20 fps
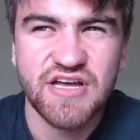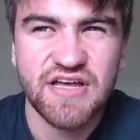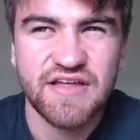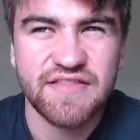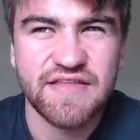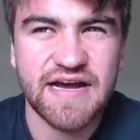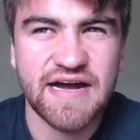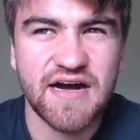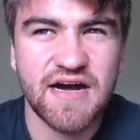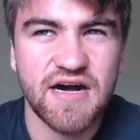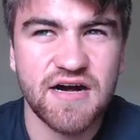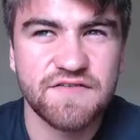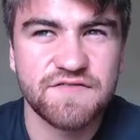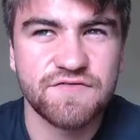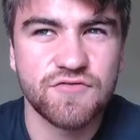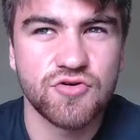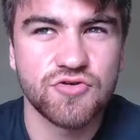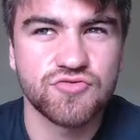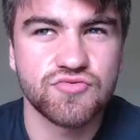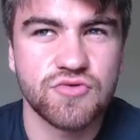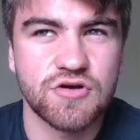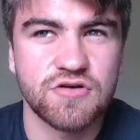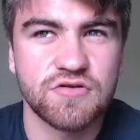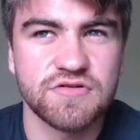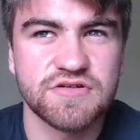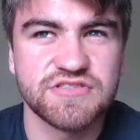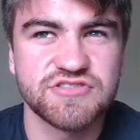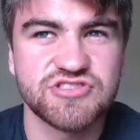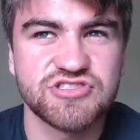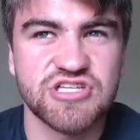that half forward
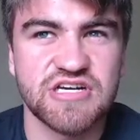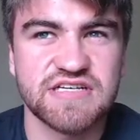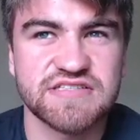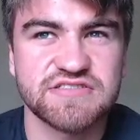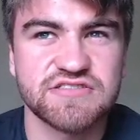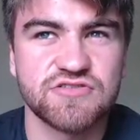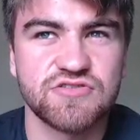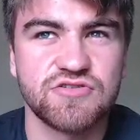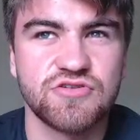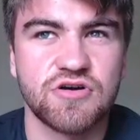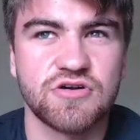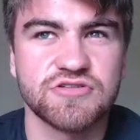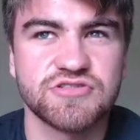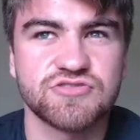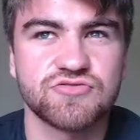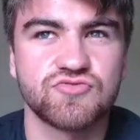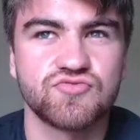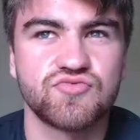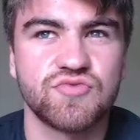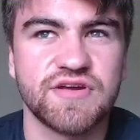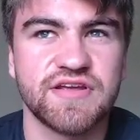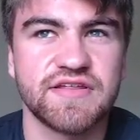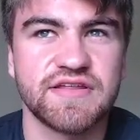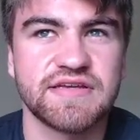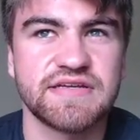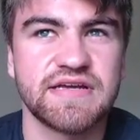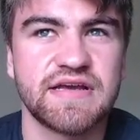role is just not really